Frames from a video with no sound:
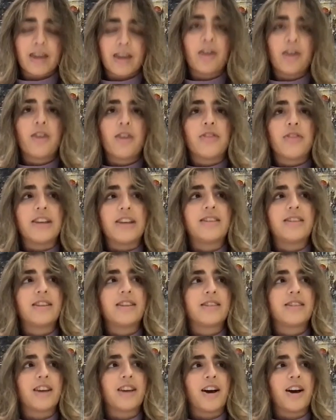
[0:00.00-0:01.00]
This is,
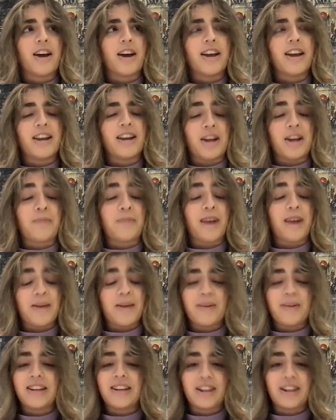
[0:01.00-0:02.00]
in my
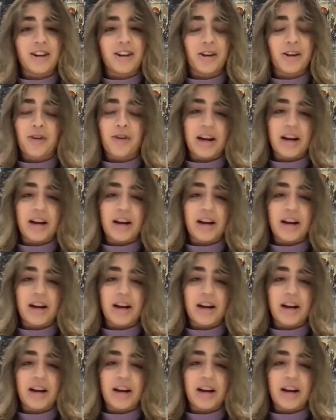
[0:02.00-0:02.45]
opinion, an incredibly